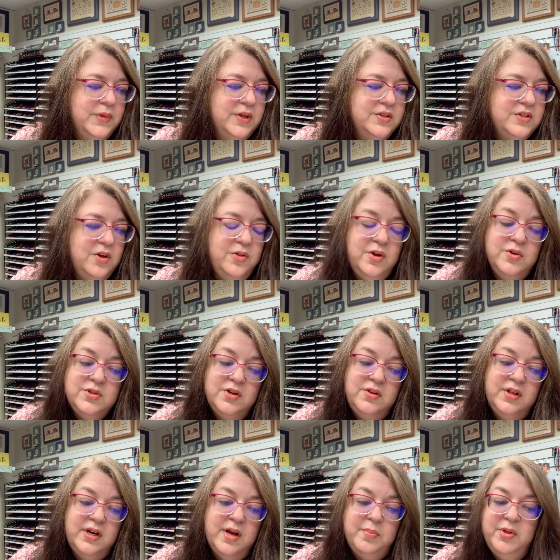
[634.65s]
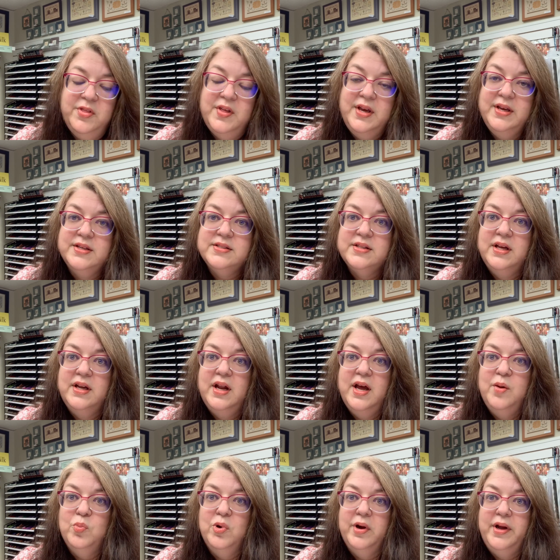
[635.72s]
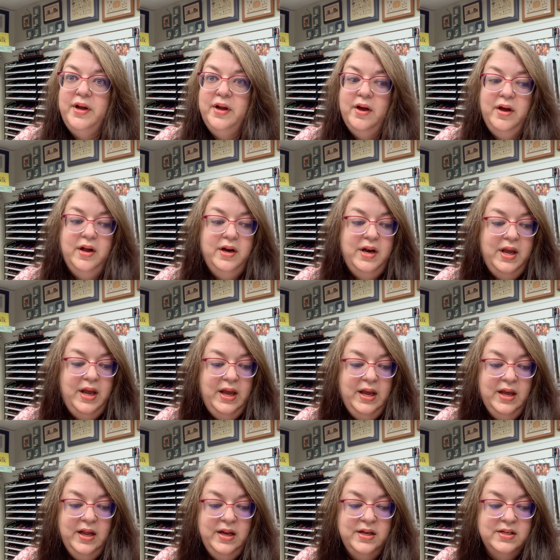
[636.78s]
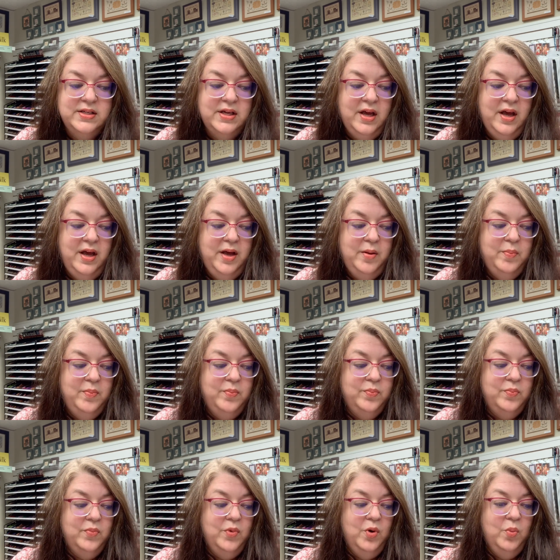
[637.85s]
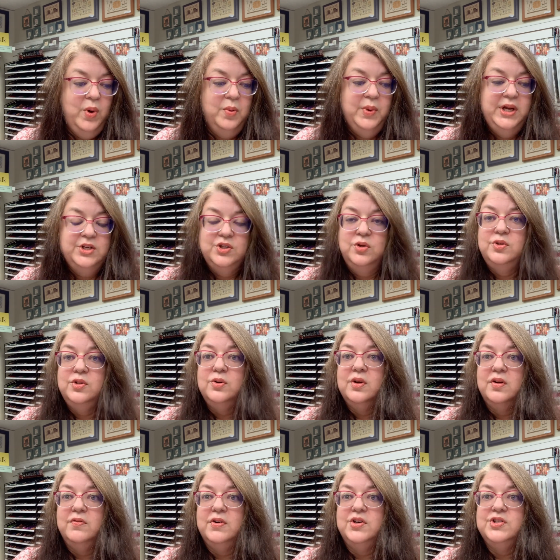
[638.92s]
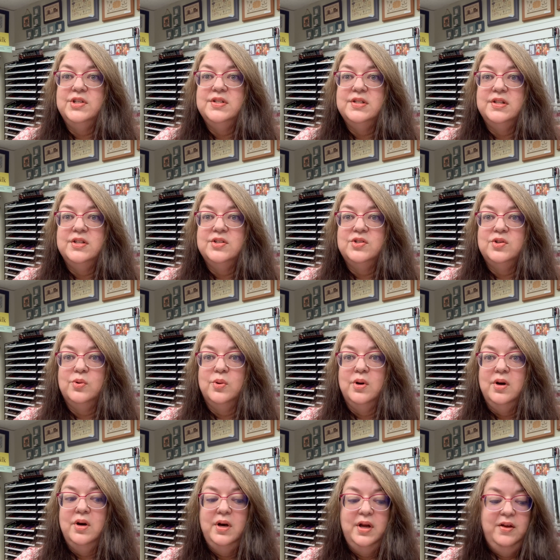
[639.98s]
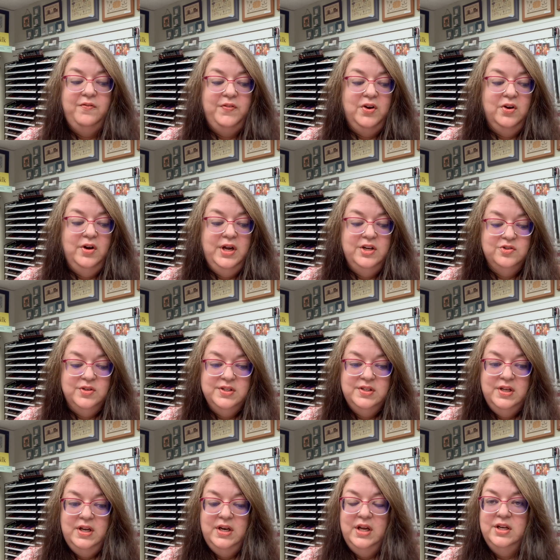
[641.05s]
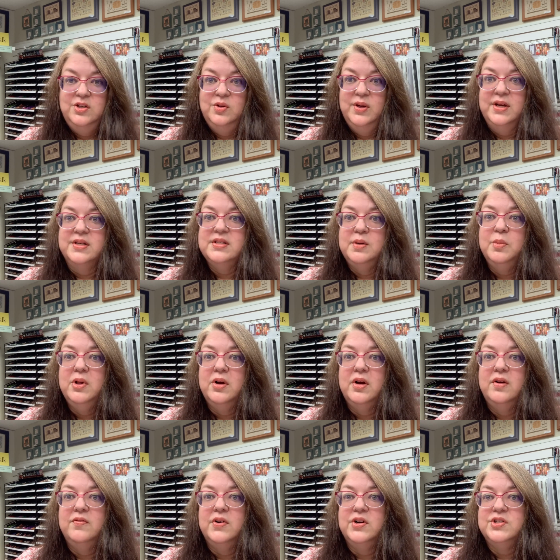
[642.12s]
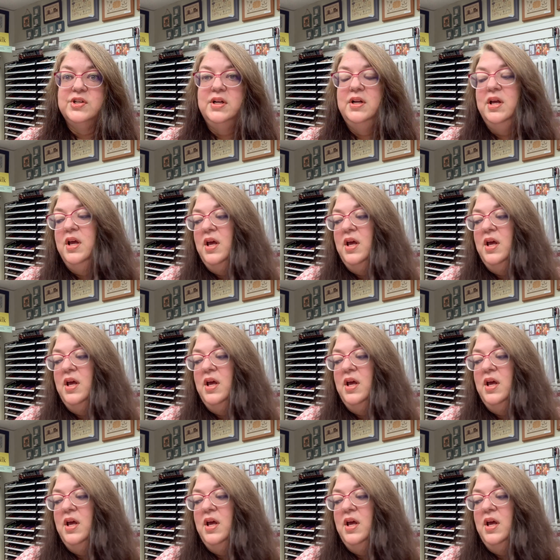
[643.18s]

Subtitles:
So those are the couple things that I'm working on, and when we do conversions in the store, if you're interested in doing a similar conversion,